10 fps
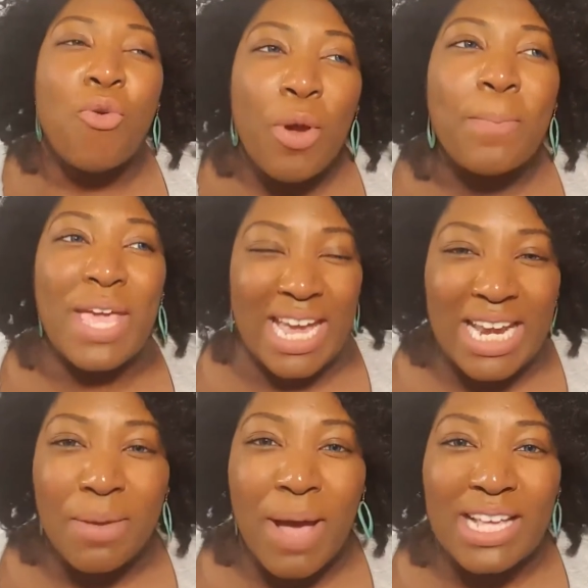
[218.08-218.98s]

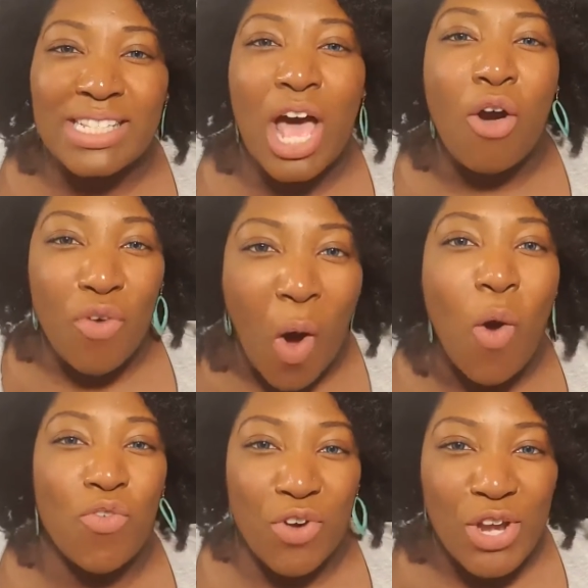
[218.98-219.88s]
repeating myself
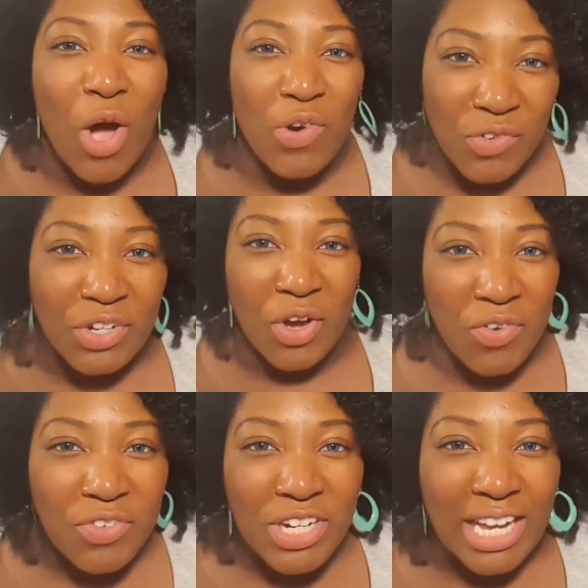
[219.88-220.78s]
over and over and
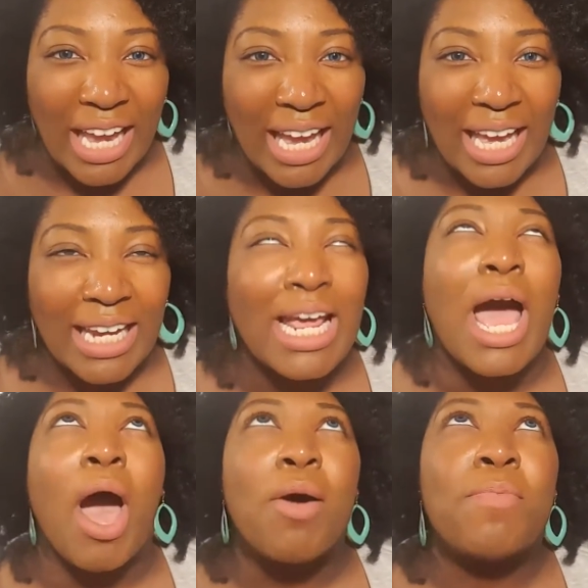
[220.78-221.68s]
over again,
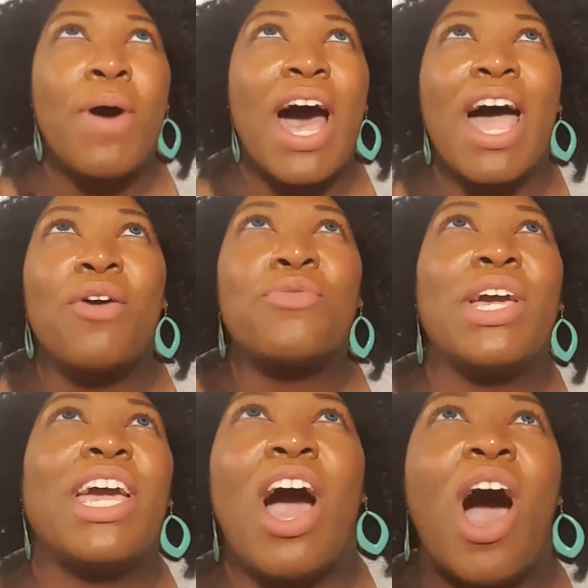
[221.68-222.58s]
but
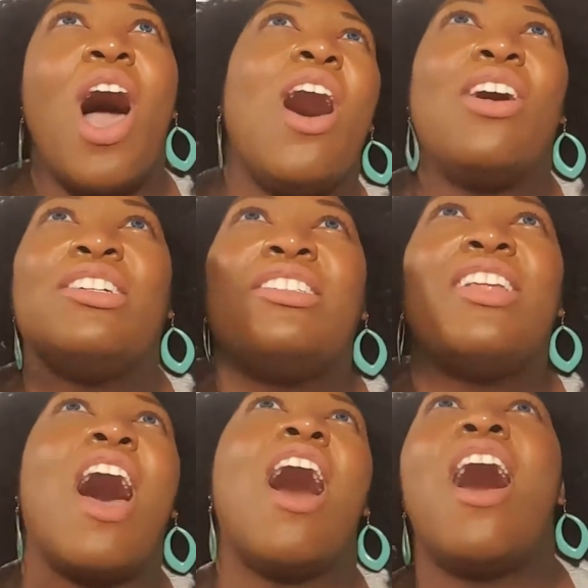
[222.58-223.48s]
we all
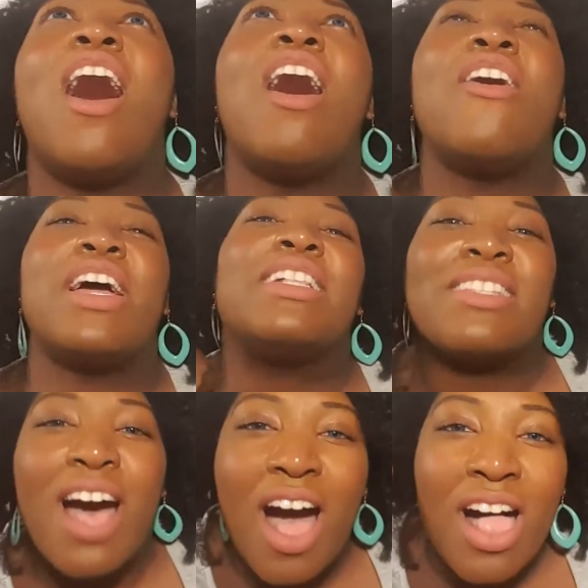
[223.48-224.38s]
know
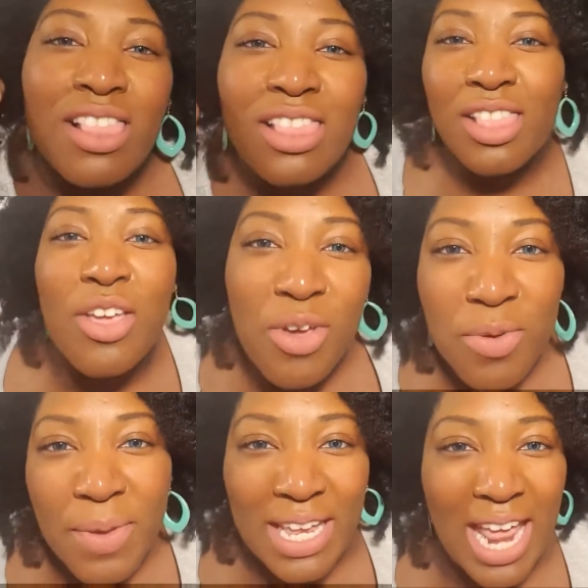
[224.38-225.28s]
it's
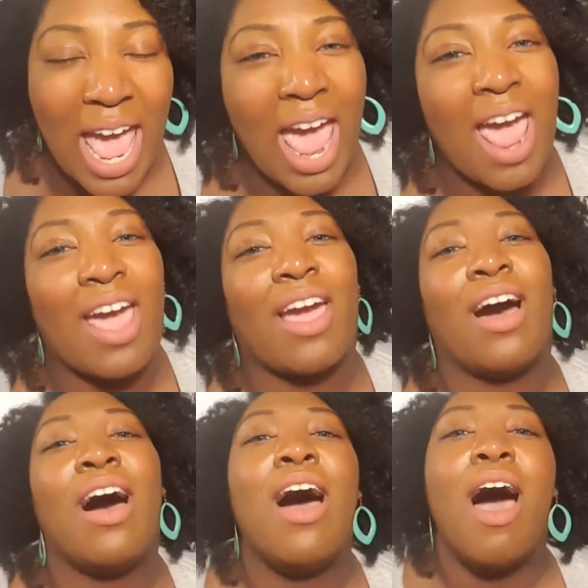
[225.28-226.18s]

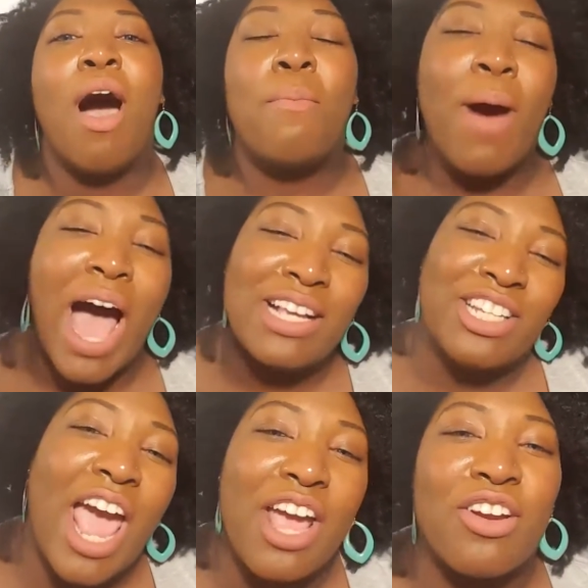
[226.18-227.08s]
Illuminae by
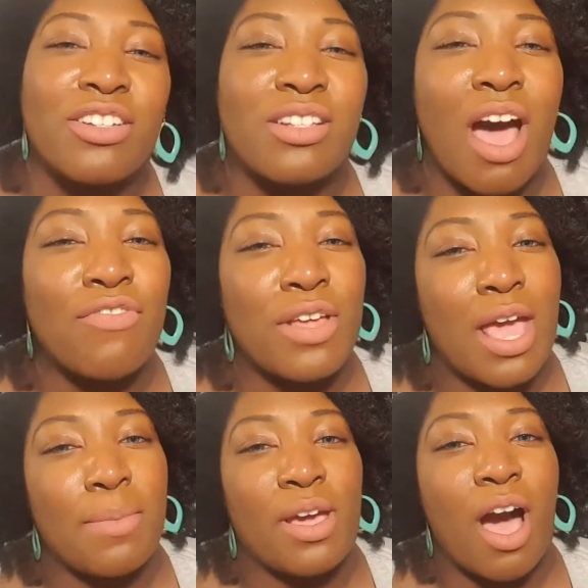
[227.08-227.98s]
Jay Kristoff and
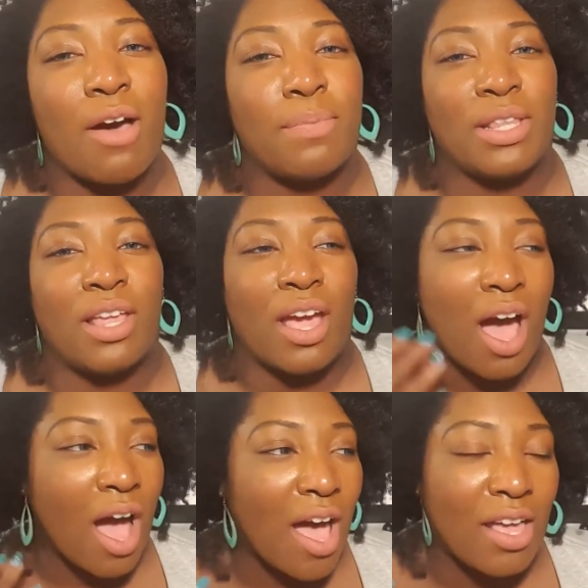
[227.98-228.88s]
Amie Kaufman. Like,
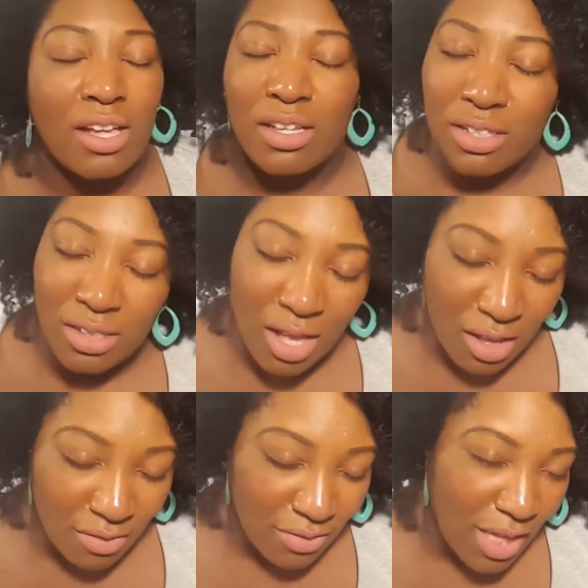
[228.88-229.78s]
I
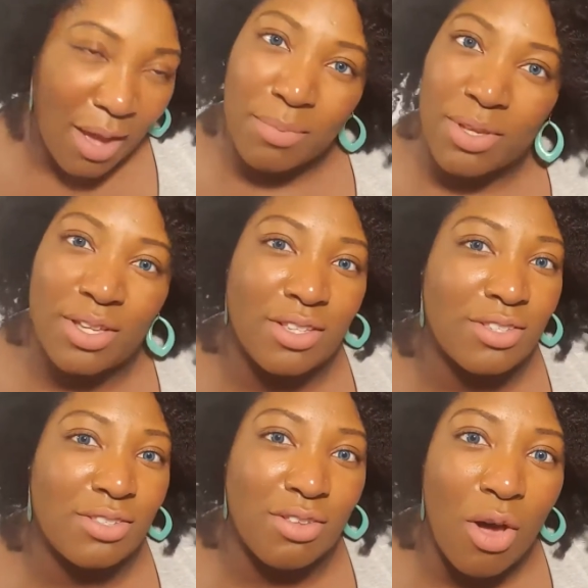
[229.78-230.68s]
love that book
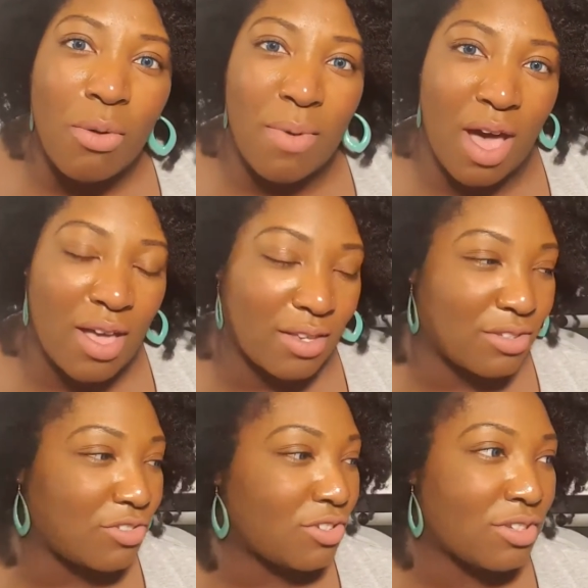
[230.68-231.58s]
so
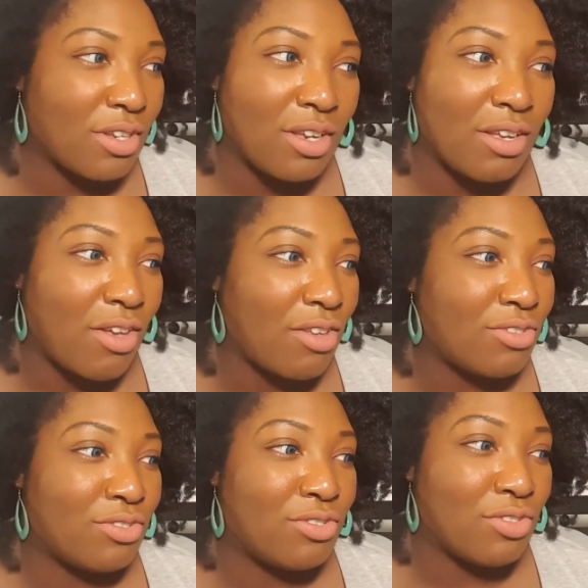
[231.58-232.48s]
much.
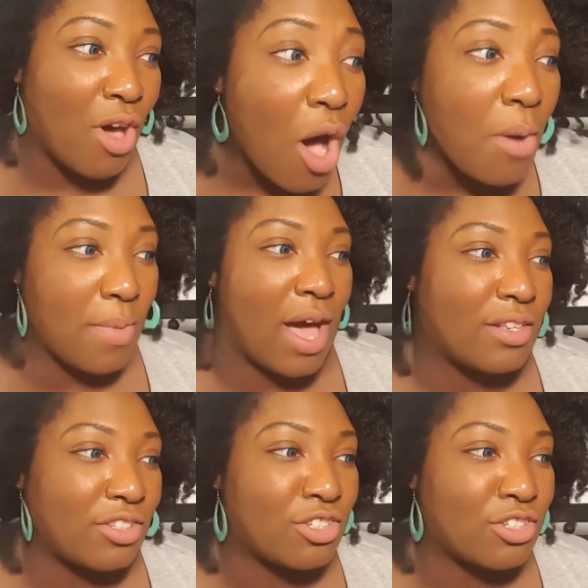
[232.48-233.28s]
So much.